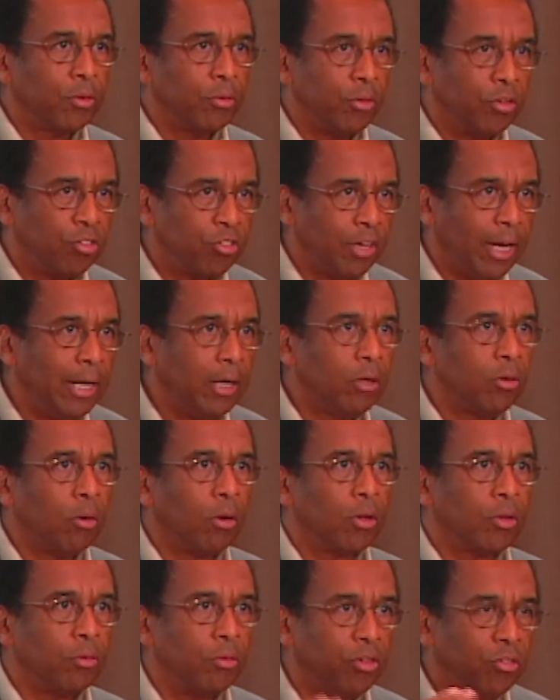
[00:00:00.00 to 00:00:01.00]
through his state
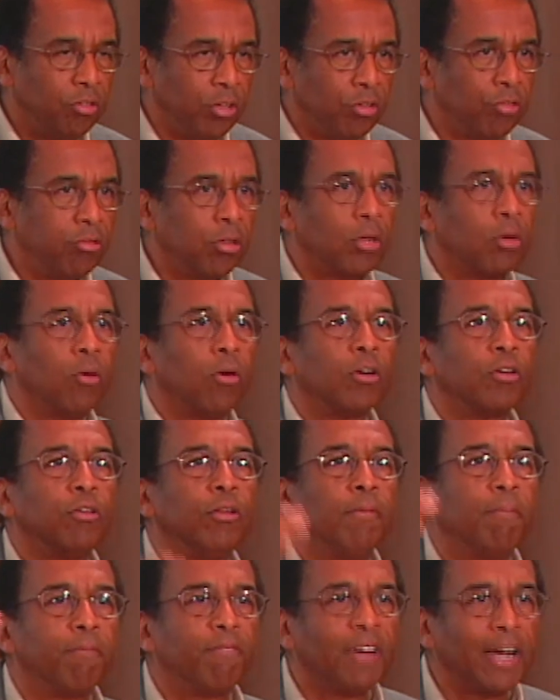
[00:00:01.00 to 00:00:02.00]
court, through his district court,
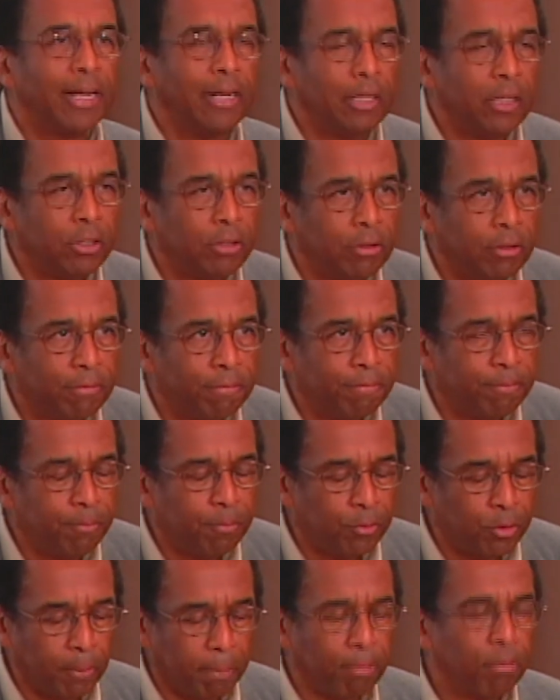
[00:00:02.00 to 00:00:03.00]
finally to the
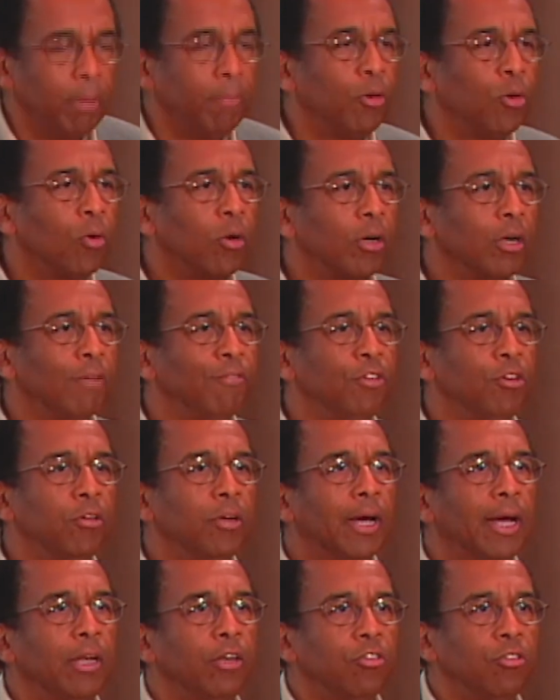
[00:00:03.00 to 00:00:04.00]
Supreme Court of the
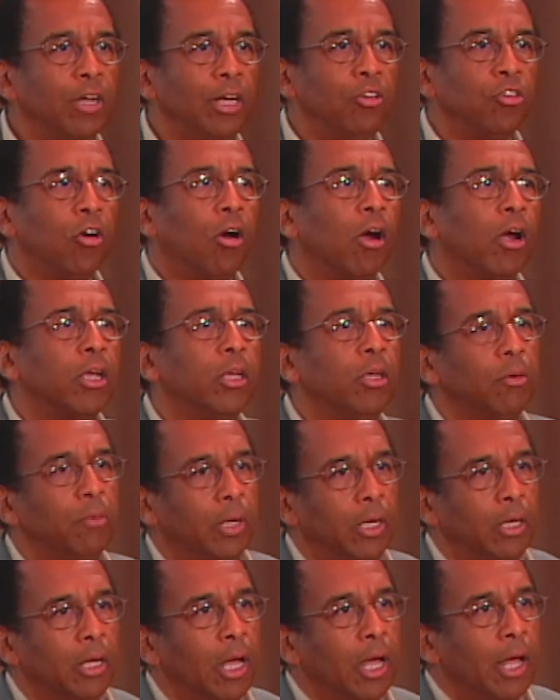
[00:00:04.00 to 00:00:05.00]
United States,
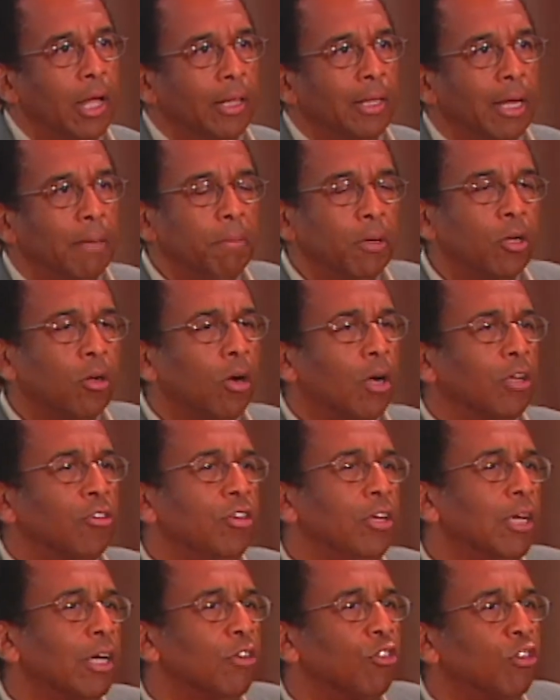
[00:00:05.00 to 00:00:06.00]
arguing that because
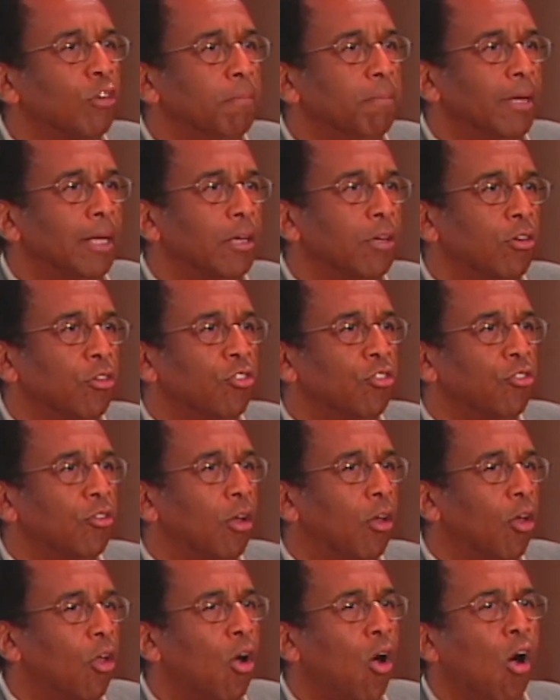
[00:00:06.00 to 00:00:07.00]
he has spent
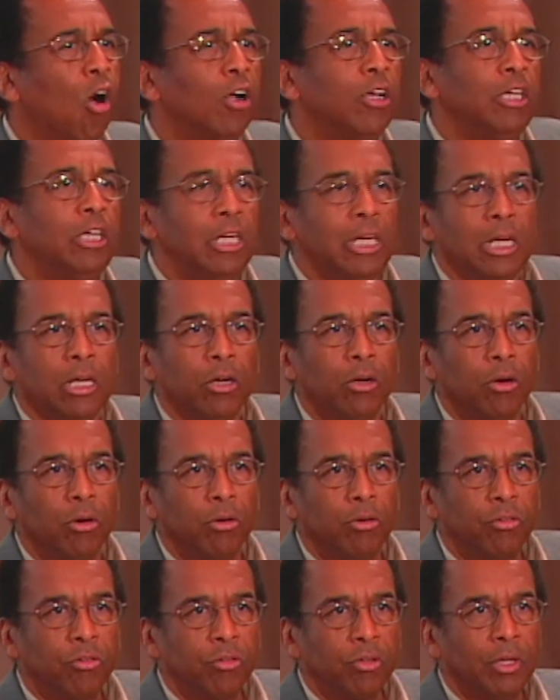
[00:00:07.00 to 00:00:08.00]
long
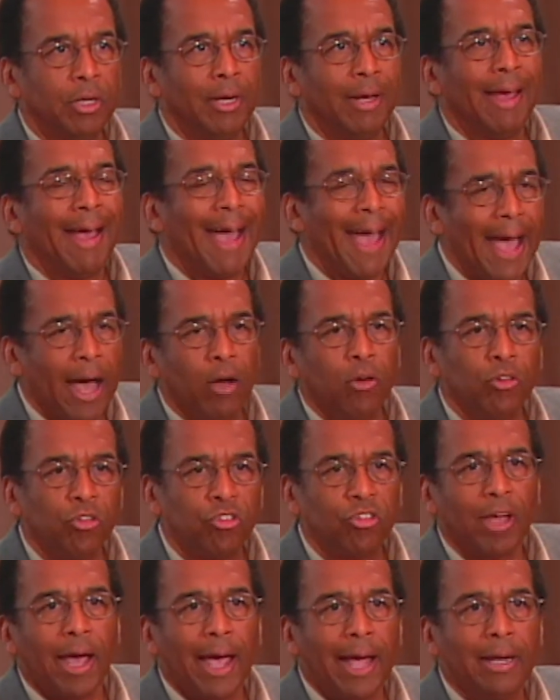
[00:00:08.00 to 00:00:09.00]
years
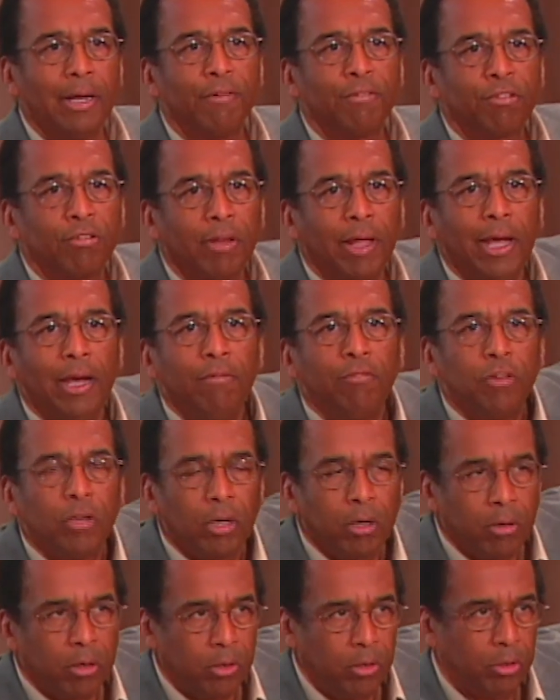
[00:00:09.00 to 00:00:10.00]
outside of slave
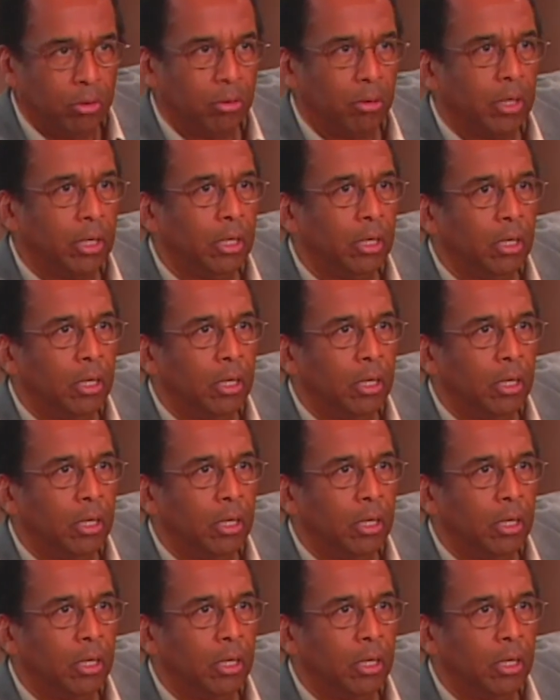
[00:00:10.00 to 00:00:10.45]
territory,